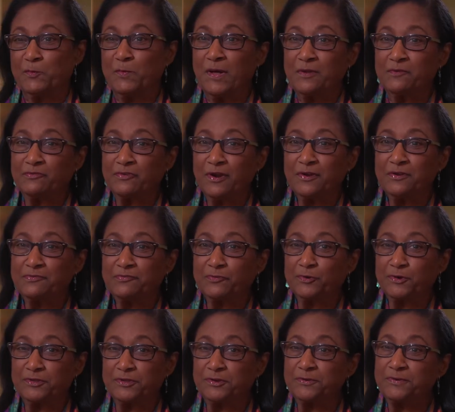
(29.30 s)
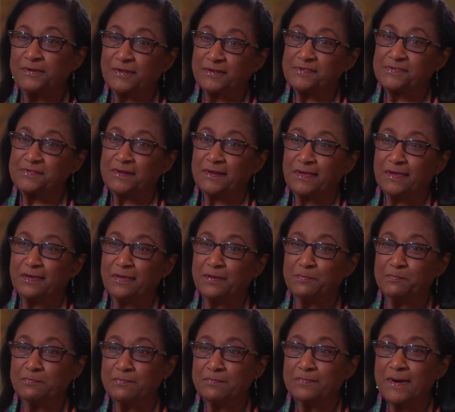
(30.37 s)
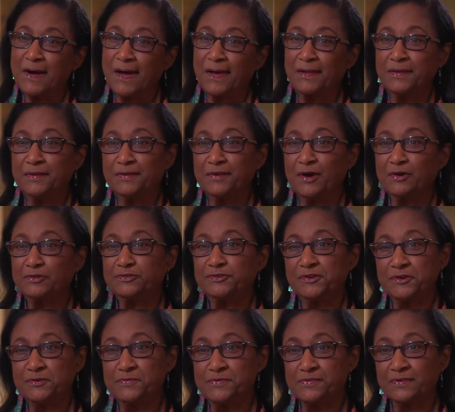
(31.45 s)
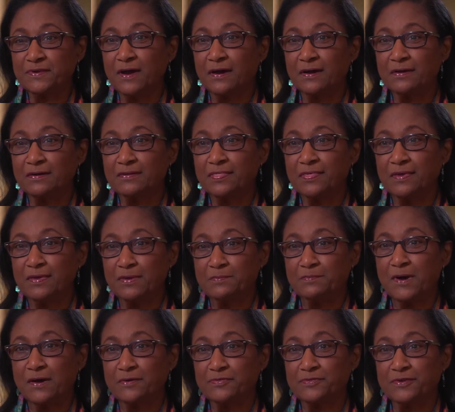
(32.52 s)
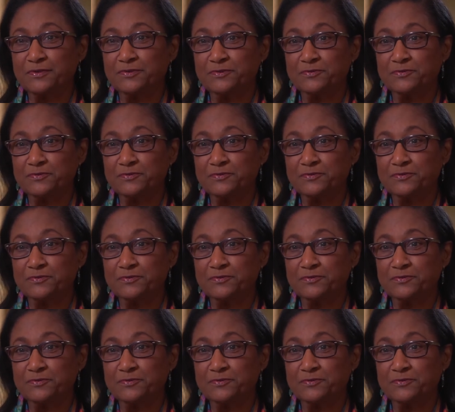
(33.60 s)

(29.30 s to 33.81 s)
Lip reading: Well, very fortuitously, I did not choose the Mount St.